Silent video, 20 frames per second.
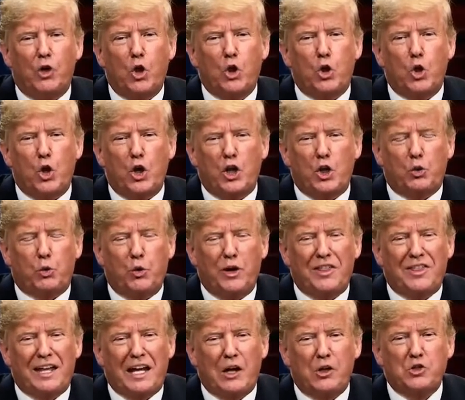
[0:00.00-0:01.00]

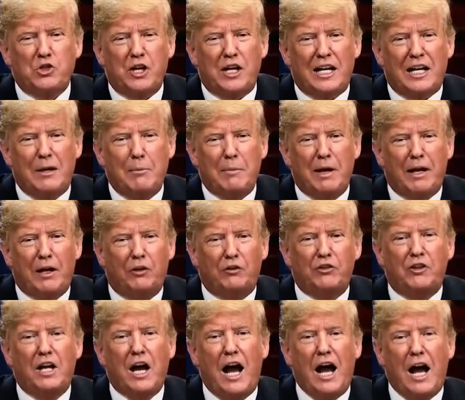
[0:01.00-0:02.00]
33,000
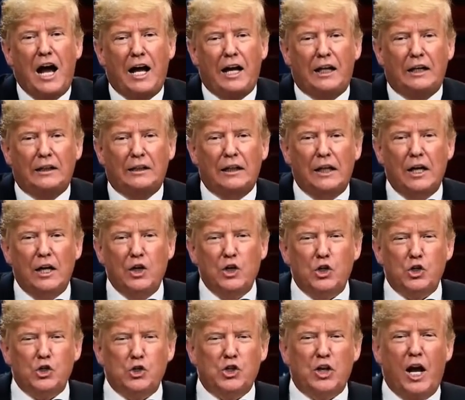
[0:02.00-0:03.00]
emails, gone,
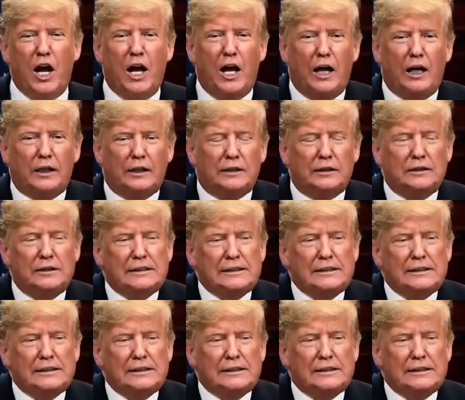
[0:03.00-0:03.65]
just gone.